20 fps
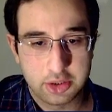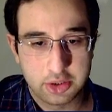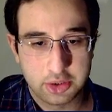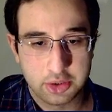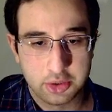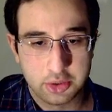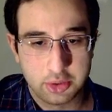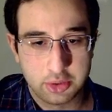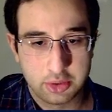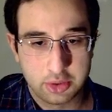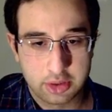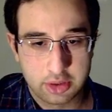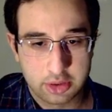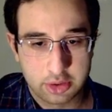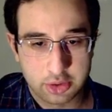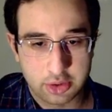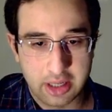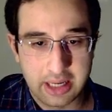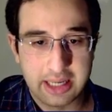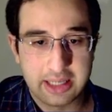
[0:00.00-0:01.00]
to
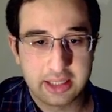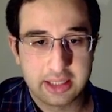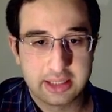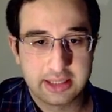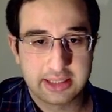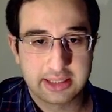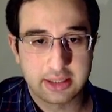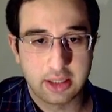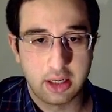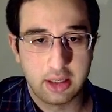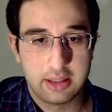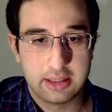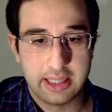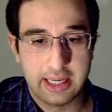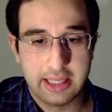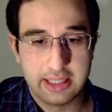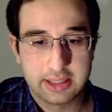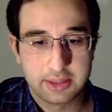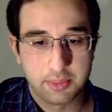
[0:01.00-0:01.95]
try and consolidate.